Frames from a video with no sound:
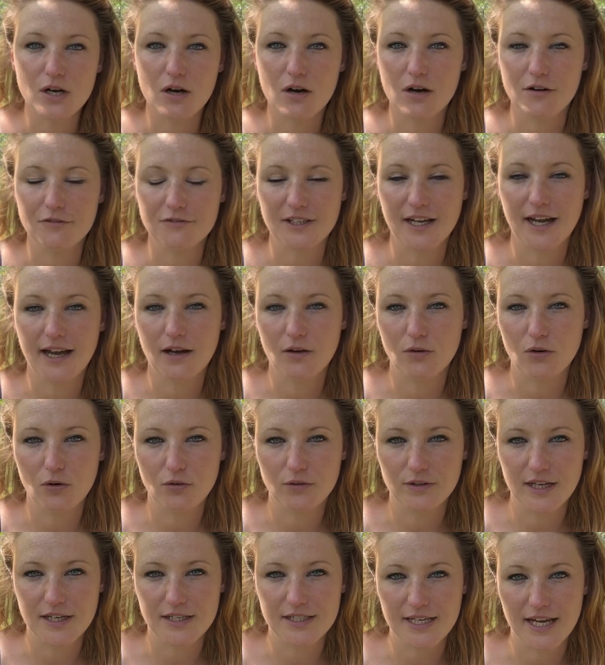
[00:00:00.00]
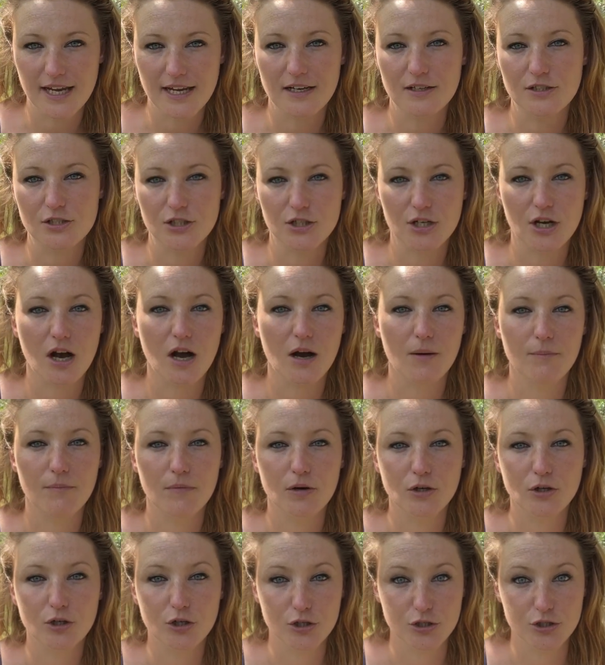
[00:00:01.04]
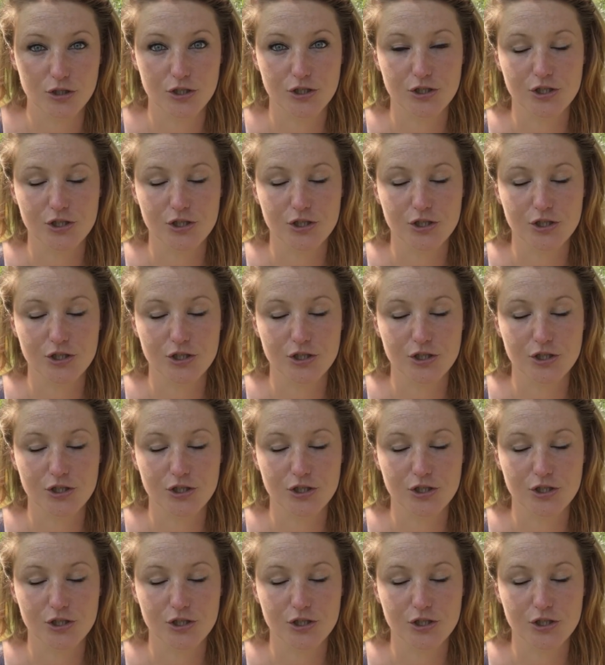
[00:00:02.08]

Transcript: after how long they take to come good.